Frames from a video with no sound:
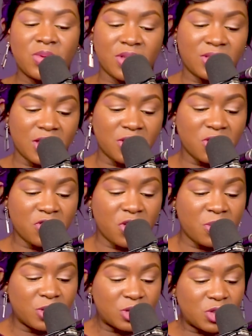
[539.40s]
Okay, thank you
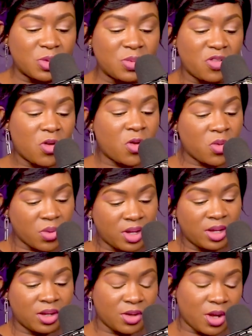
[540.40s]
very much. So before
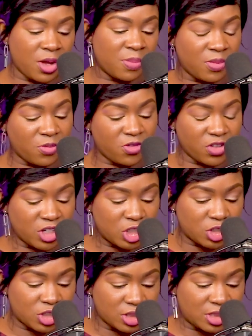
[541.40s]
we
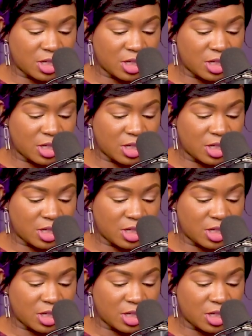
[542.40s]
finish this